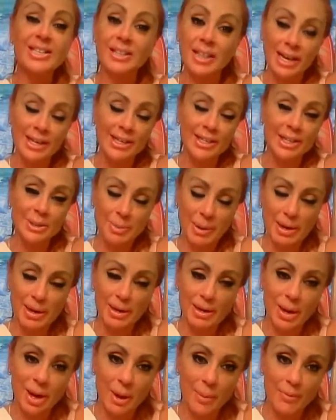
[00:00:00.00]
Clyde is my
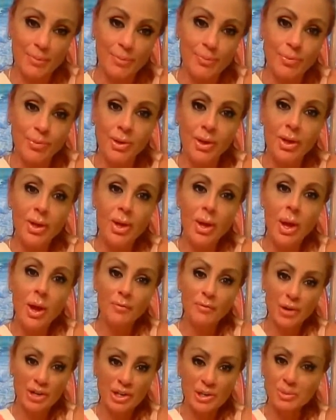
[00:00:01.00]
um,
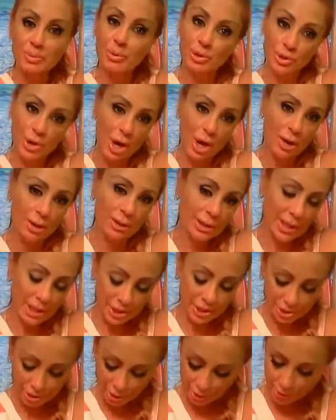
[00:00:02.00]
French bulldog, in case
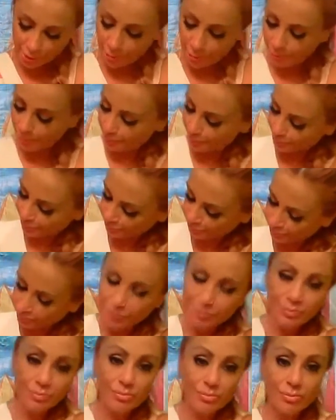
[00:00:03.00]
you don't know.
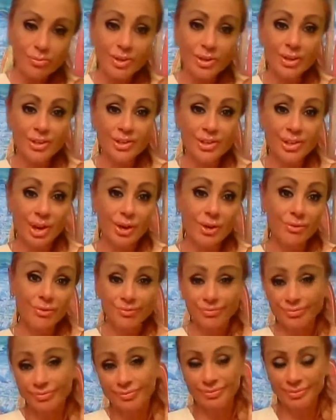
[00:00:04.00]
So, oh
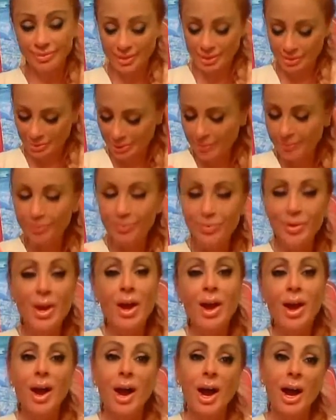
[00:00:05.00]
well.
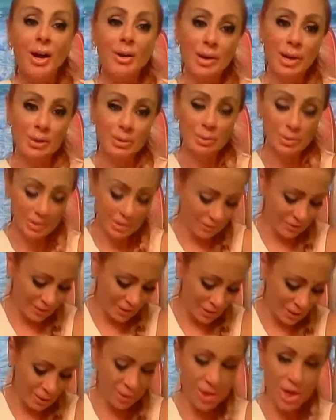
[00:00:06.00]
All right, well, this
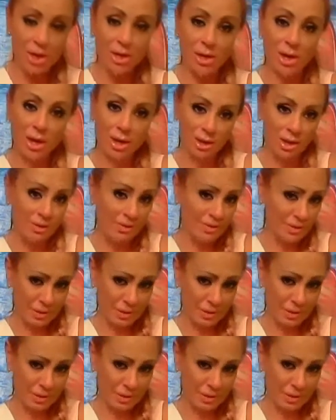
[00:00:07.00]
video's gone long enough.